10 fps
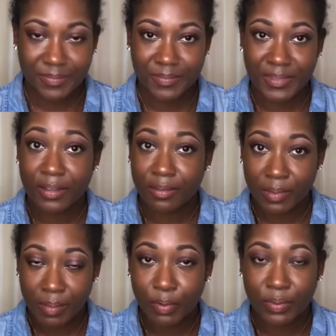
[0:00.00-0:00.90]
They're the
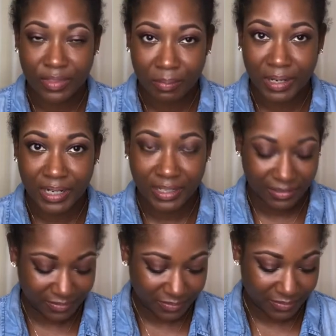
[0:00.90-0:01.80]
people with the money.
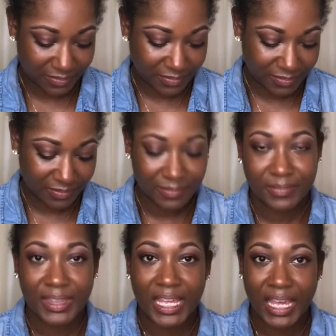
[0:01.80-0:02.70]

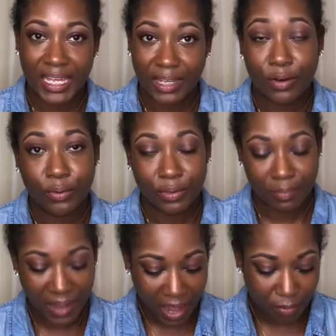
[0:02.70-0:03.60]
They hold the
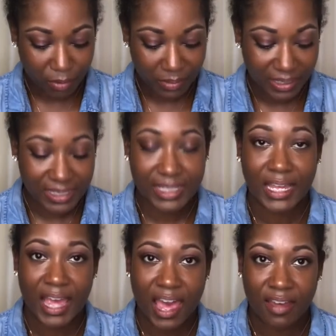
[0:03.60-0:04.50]
power because they
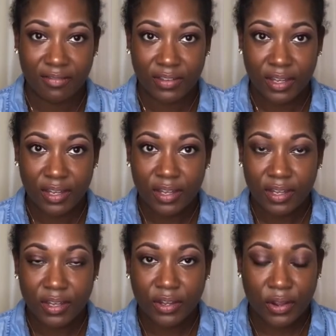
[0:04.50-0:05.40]
have
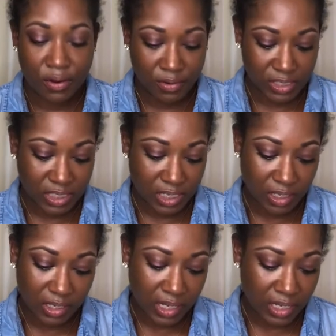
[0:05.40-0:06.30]
currency.
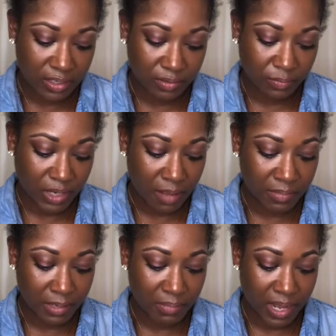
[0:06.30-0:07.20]
And what I
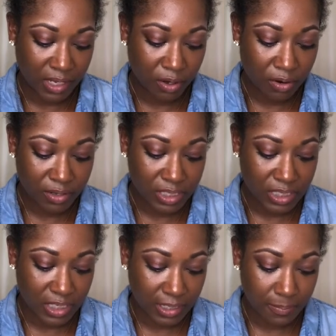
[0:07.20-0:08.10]
mean by
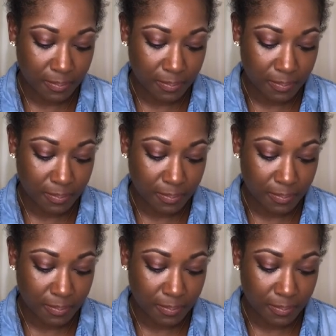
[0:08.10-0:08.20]
currency